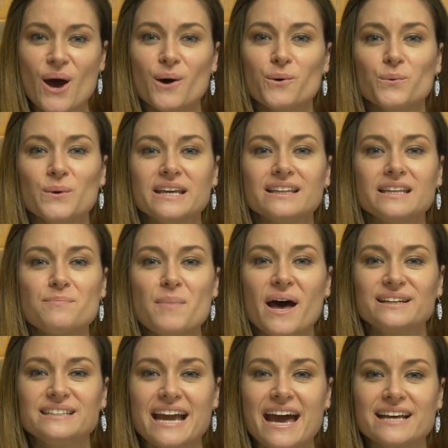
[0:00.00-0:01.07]
a weekly
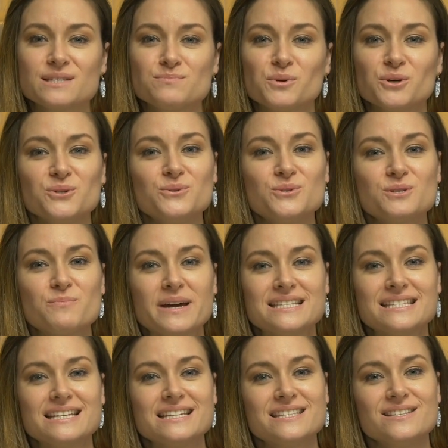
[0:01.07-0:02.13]
podcast produced by
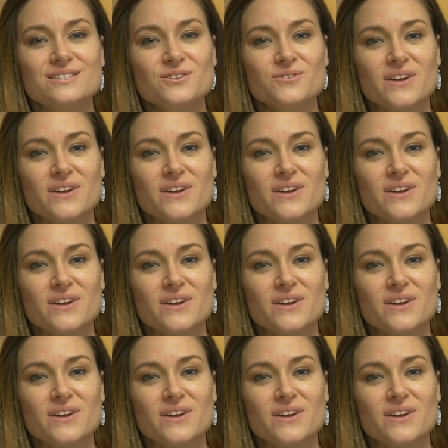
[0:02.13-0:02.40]
Citizens